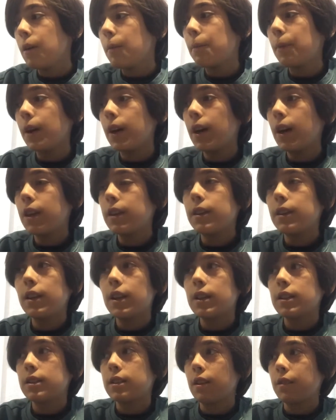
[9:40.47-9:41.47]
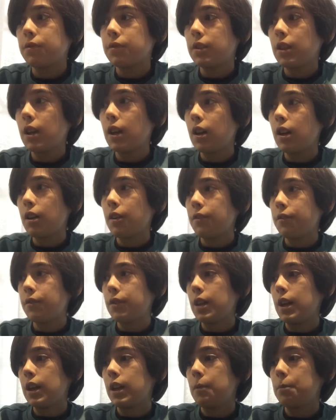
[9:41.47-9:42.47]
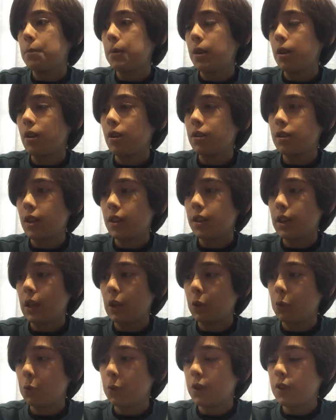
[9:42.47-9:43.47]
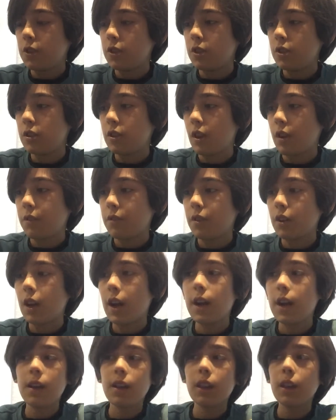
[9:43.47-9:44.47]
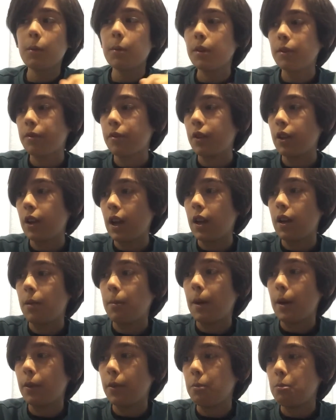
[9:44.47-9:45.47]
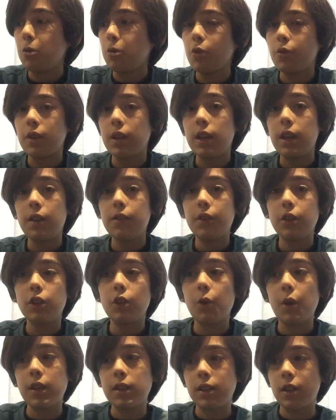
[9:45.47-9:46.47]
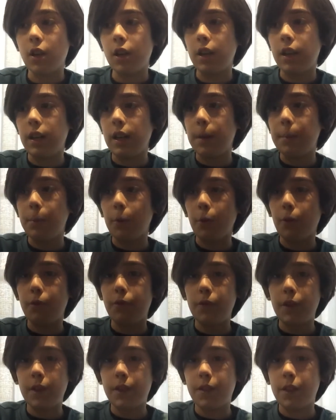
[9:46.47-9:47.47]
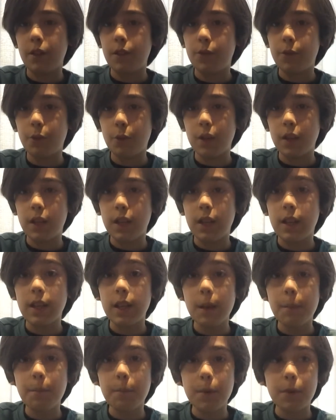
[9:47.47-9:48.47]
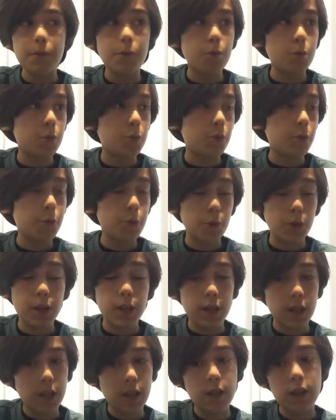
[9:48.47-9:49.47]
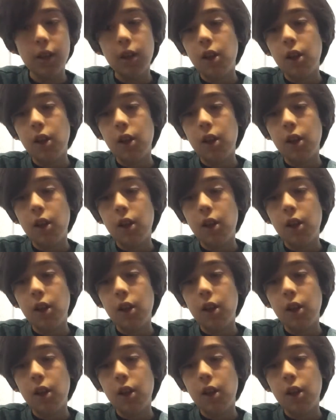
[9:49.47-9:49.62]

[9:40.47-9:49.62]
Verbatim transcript: But then stuff stuff that appears, I think Luigi, I, for, I a little bit forget about the movie, even though I saw it in April 5th in 3D. Yep, for 3D.